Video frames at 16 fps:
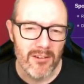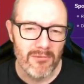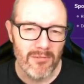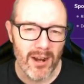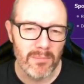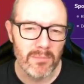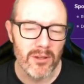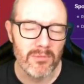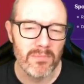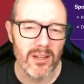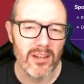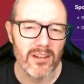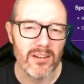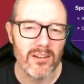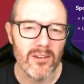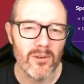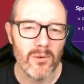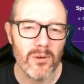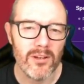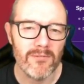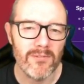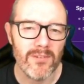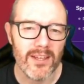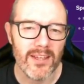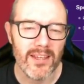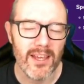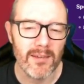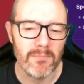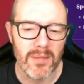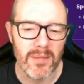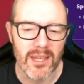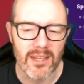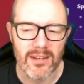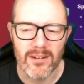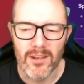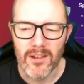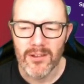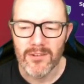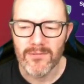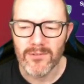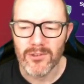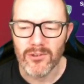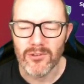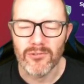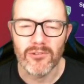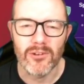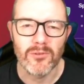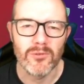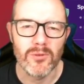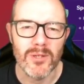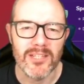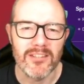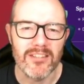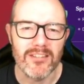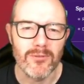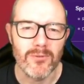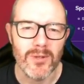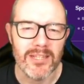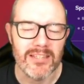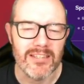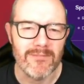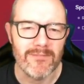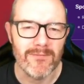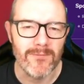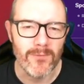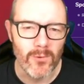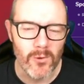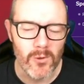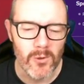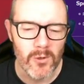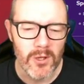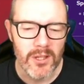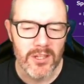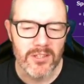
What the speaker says: wrap up our qualifying campaign for Euro 2024,